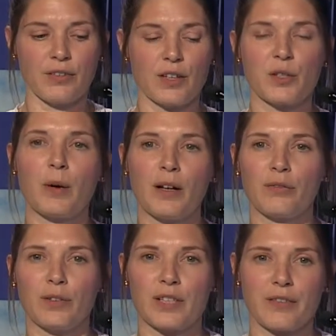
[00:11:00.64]
of our
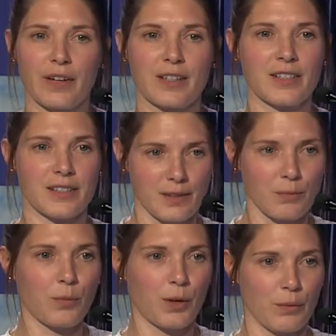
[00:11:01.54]
12 risk factors
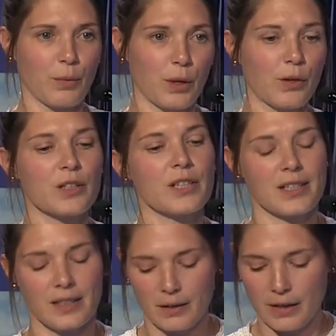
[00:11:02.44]
were looked
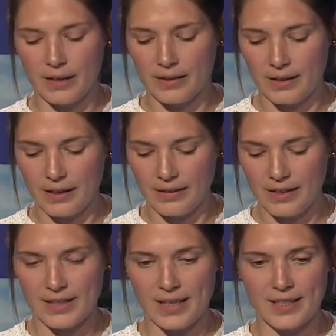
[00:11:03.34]
at in
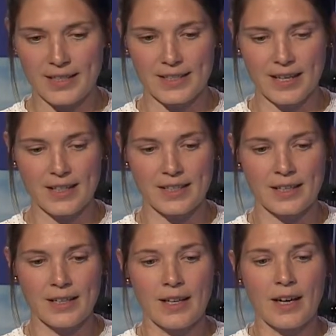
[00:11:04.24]
this data set.
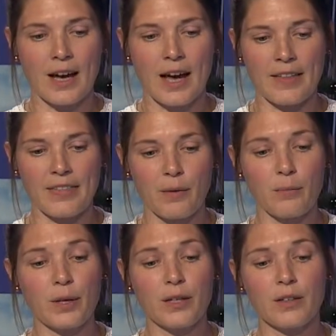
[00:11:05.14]
And
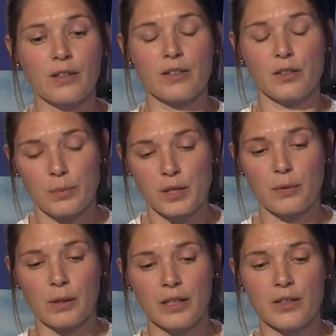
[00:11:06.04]
then we
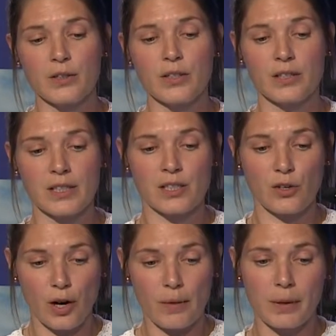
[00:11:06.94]
subsequently used the
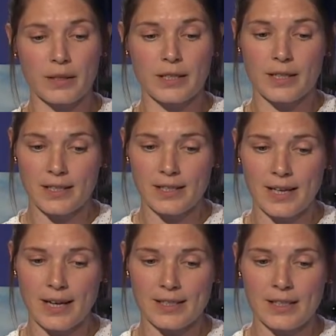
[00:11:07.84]
Describer data
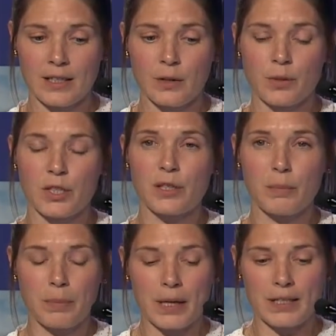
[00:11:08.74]
set, which is a
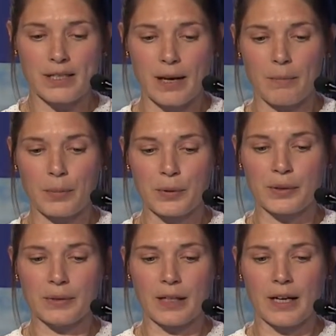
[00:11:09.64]
bigger sample,